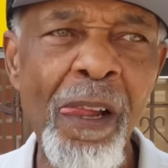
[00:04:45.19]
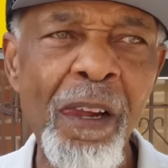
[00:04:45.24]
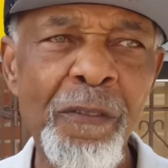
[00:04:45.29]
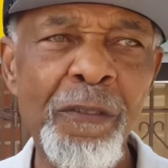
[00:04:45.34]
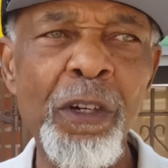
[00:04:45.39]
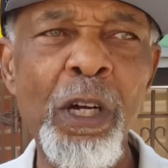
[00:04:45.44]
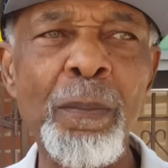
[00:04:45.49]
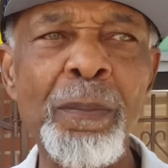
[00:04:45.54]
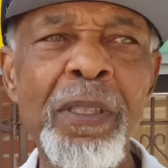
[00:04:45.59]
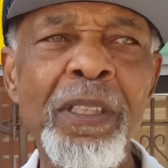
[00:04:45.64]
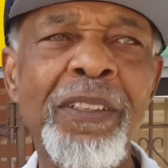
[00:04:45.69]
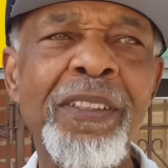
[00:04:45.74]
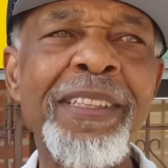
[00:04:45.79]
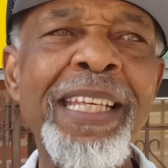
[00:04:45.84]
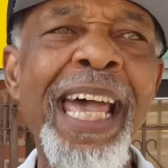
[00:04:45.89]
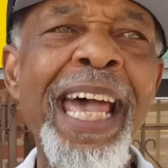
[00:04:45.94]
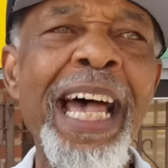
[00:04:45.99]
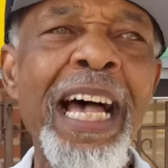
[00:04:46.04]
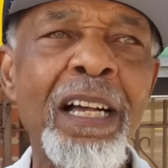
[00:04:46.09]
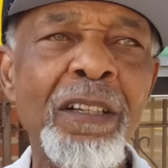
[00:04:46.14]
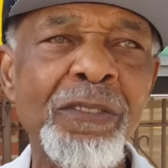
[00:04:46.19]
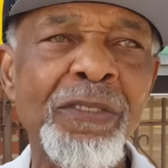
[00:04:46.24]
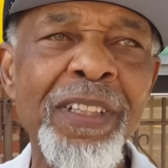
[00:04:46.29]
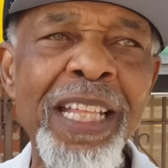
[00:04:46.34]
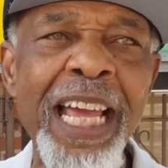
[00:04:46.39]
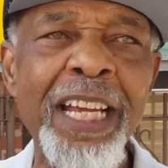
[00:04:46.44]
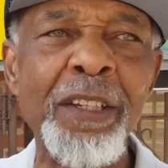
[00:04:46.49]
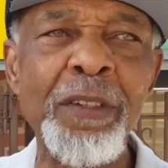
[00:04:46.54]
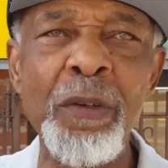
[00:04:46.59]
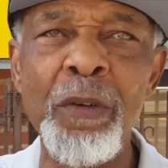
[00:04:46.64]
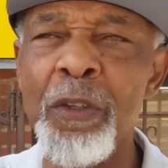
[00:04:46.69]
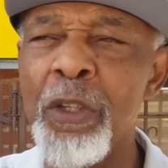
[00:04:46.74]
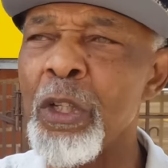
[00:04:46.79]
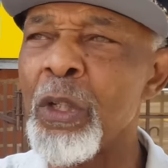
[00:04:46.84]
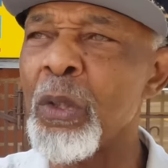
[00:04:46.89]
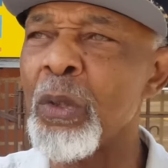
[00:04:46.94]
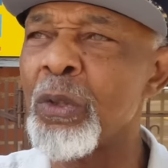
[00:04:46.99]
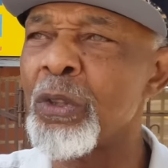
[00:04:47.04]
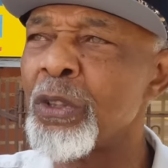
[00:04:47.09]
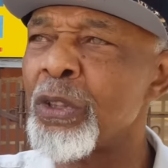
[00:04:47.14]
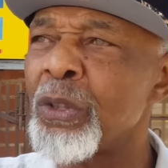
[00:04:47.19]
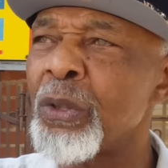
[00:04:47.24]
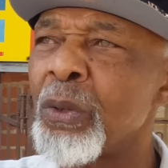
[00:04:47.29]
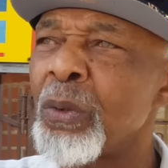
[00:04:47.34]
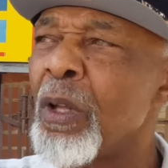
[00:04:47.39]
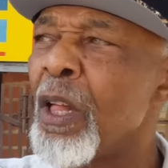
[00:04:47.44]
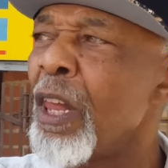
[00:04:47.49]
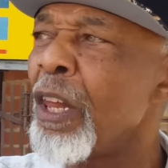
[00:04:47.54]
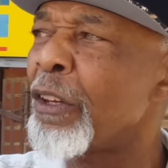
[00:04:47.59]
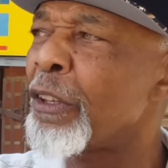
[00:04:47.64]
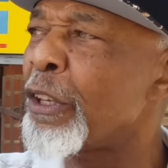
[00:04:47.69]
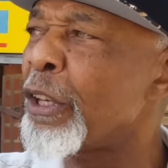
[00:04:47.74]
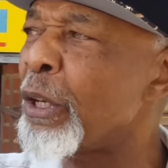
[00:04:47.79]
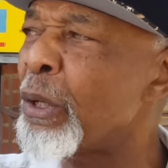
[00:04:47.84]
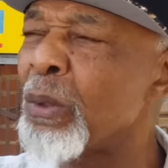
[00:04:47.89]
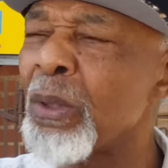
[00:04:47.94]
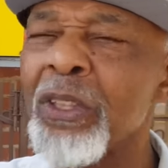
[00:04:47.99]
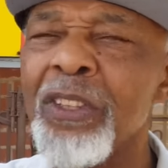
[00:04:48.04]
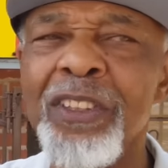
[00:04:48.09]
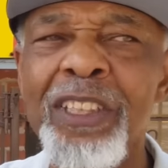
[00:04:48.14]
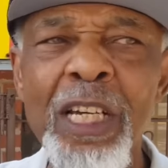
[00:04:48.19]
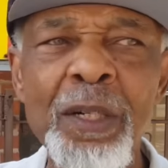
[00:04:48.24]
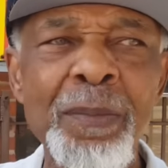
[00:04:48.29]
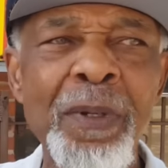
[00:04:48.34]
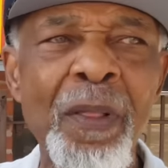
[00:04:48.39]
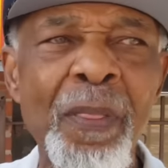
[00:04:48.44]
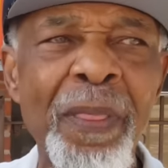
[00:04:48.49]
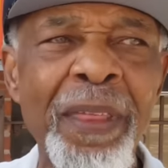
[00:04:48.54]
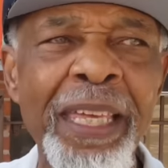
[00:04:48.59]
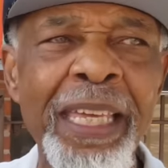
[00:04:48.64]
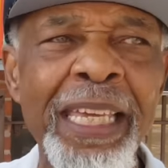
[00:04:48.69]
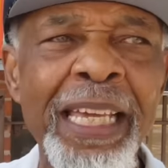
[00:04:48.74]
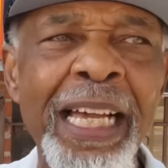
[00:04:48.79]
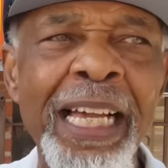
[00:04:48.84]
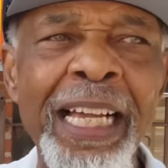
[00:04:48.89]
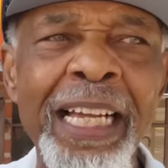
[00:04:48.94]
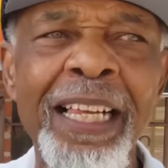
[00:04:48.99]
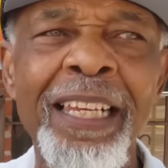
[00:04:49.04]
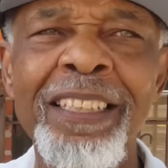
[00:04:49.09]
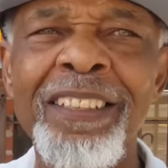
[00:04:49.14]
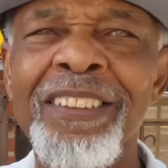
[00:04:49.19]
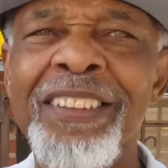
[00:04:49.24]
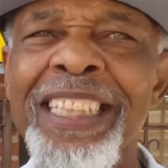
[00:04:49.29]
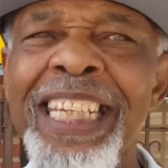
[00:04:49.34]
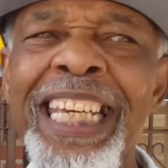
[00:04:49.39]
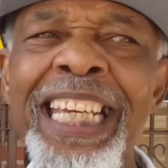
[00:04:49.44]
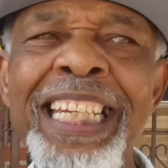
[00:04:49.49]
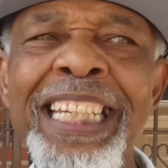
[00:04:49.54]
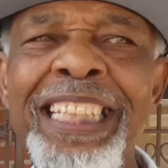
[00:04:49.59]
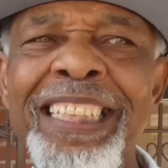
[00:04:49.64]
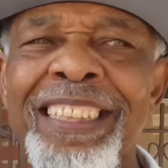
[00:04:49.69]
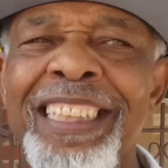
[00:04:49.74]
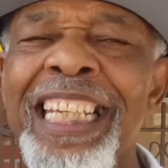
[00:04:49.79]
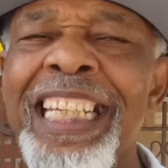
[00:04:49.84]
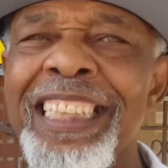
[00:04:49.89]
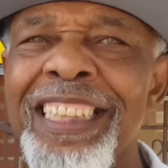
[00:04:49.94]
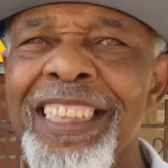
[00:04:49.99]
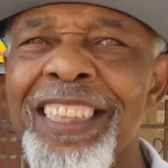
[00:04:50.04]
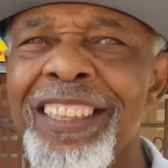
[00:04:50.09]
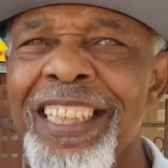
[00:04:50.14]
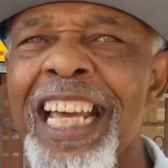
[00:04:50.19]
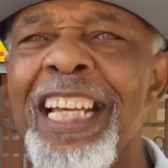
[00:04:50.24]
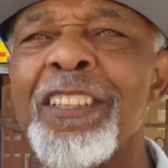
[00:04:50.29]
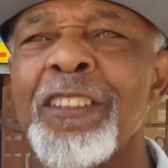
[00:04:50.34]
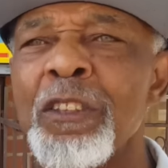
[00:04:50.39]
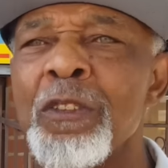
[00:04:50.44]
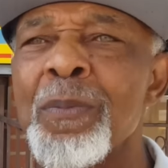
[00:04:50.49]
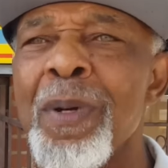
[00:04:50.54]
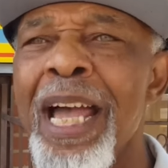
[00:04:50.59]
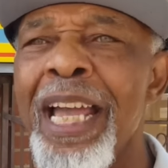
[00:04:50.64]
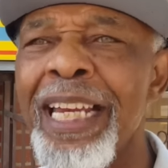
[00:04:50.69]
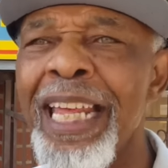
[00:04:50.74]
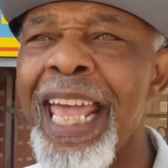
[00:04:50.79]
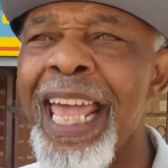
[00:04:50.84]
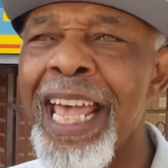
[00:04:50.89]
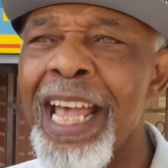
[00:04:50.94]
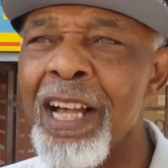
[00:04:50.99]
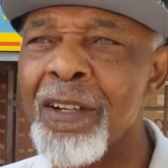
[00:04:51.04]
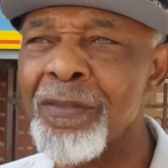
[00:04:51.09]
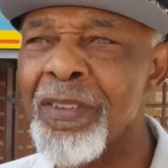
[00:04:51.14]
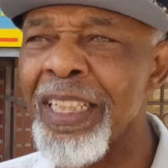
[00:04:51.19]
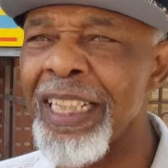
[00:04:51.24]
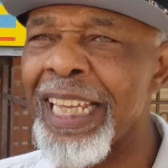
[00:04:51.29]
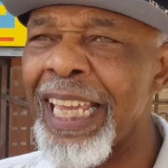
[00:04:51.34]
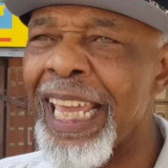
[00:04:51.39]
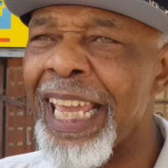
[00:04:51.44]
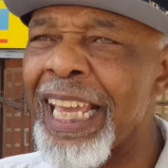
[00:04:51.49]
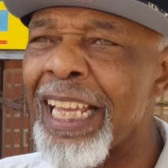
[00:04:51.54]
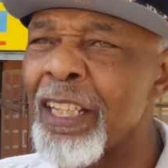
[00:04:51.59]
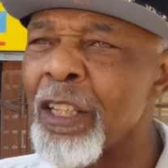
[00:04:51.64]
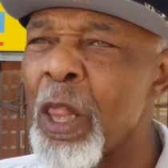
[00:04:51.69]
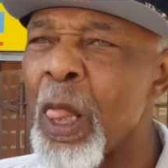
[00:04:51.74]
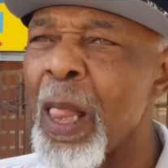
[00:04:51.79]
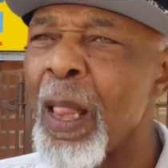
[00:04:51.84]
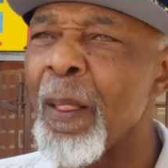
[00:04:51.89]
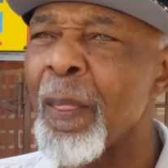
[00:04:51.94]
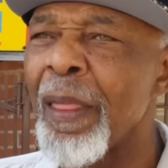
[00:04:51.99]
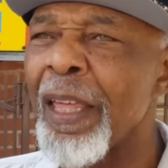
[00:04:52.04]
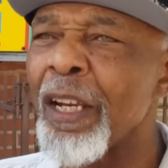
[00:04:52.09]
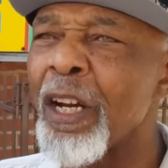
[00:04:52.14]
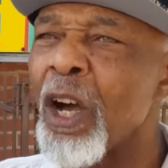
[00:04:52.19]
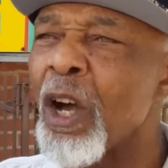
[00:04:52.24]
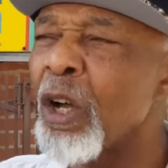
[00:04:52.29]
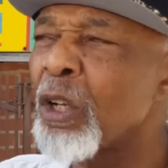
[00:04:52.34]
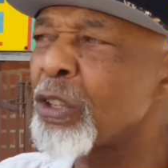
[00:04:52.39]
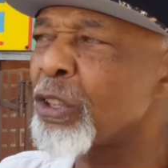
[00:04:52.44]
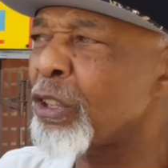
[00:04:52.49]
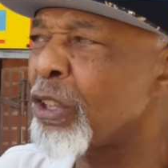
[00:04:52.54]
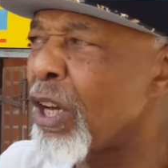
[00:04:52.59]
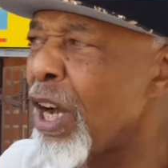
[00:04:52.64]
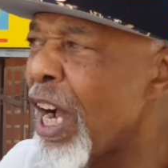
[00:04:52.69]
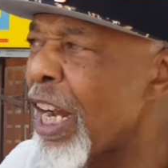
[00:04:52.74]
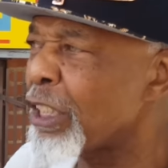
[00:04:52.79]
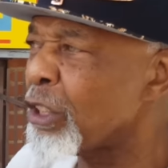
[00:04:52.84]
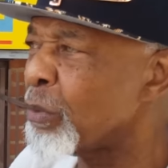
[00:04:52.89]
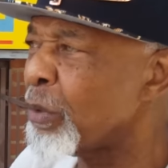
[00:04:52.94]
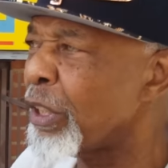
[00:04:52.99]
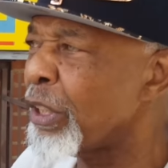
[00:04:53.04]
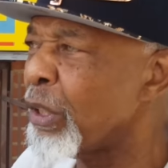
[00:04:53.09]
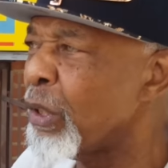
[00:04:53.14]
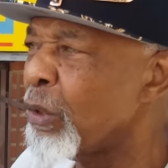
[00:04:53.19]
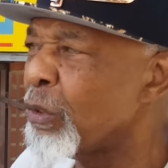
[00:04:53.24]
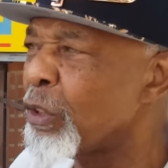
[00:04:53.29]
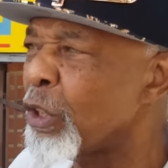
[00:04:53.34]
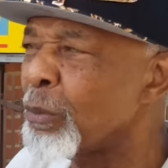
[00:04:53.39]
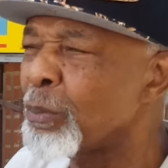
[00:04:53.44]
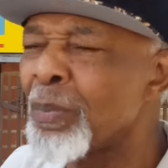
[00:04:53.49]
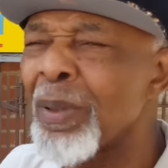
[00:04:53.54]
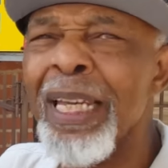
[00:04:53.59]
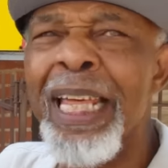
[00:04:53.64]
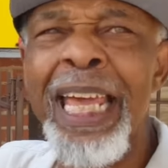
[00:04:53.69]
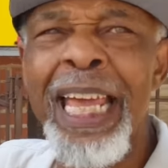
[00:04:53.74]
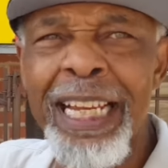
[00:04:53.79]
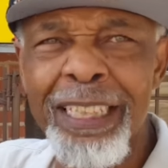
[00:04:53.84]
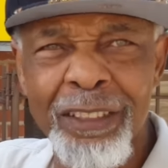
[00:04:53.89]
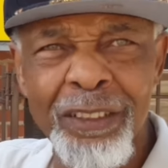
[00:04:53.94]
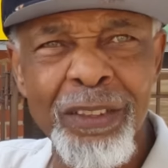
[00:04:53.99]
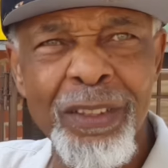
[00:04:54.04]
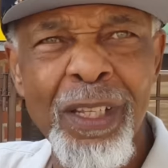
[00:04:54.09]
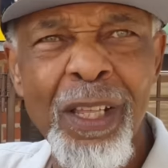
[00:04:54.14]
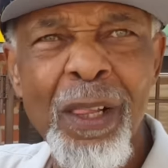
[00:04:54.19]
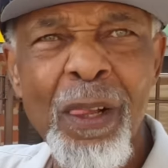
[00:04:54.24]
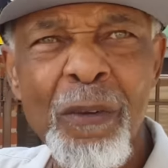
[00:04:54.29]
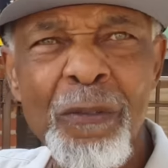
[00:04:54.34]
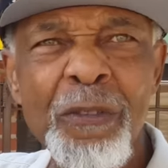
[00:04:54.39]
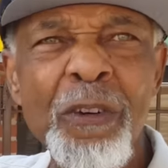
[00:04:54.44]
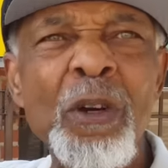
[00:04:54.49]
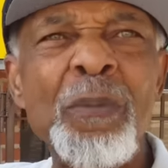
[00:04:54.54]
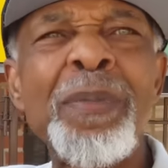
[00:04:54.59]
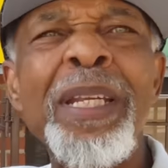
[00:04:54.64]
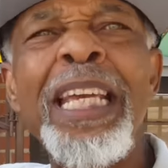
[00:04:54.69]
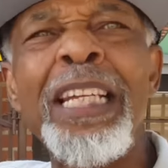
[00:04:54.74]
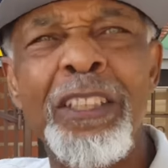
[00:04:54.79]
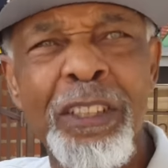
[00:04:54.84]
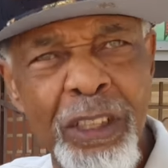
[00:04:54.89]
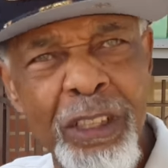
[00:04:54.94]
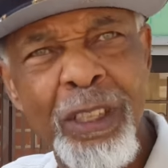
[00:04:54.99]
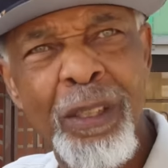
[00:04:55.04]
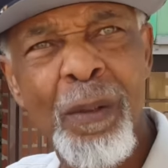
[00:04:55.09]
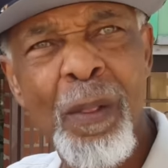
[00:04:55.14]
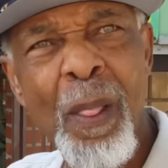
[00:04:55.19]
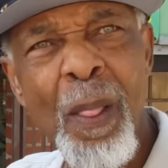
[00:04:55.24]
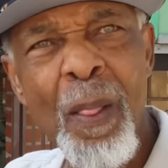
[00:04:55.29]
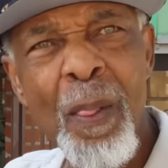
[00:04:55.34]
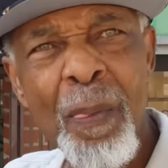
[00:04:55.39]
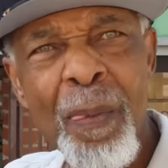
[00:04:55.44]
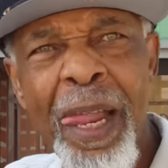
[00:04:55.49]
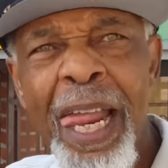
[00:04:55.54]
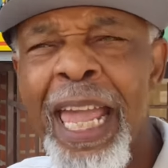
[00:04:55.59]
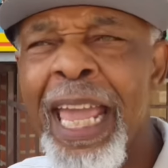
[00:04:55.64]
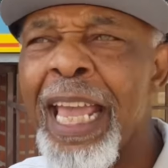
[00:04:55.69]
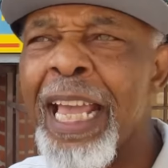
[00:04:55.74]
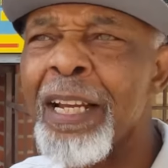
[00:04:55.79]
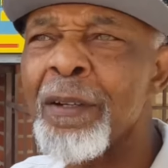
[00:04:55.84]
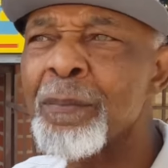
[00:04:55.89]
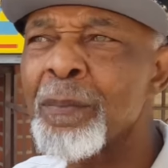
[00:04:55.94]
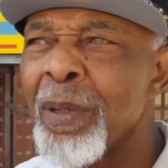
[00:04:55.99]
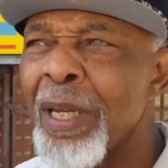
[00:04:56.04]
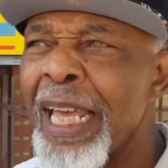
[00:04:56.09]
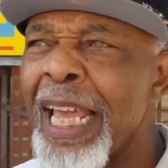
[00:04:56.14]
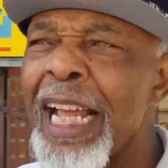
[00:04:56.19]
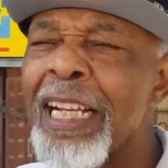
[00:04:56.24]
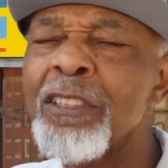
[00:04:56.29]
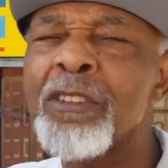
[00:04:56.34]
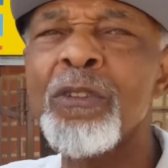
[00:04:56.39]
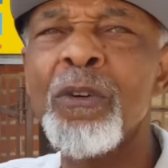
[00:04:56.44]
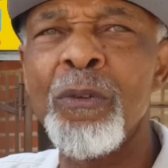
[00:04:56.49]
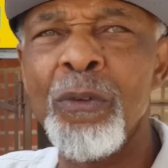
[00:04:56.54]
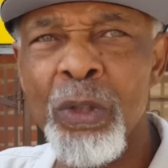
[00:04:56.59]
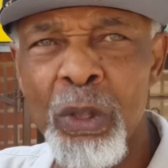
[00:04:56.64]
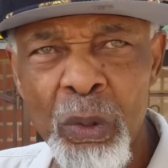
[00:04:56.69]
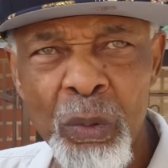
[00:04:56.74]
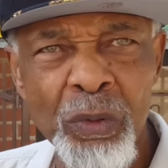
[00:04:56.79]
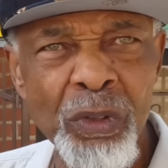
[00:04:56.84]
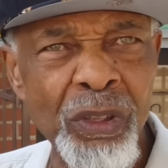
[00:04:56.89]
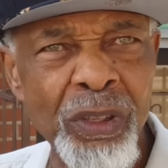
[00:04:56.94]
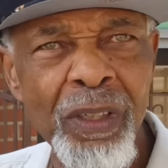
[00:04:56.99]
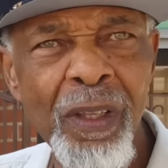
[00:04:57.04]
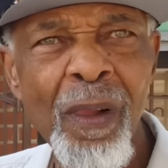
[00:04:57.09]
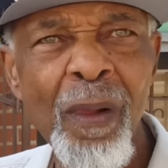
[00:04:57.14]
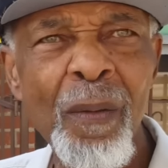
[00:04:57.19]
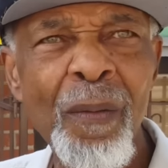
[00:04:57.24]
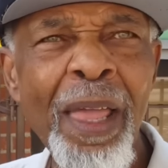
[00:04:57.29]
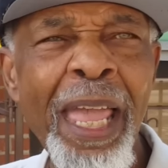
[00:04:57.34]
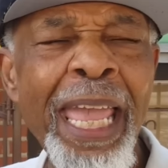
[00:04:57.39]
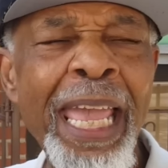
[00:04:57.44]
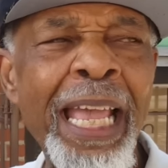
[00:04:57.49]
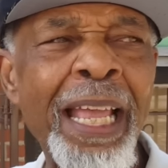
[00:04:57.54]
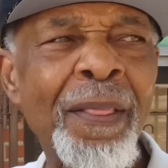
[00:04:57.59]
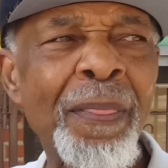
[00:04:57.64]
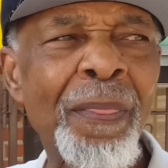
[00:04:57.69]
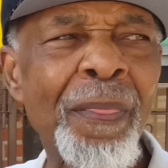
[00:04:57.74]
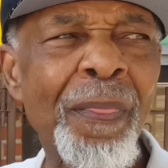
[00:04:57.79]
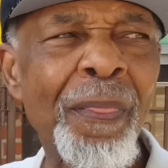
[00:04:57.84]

From the salves that you use to cure some of the skin diseases that you might have. Again, it all starts with using plants from nature, and plants, roots, the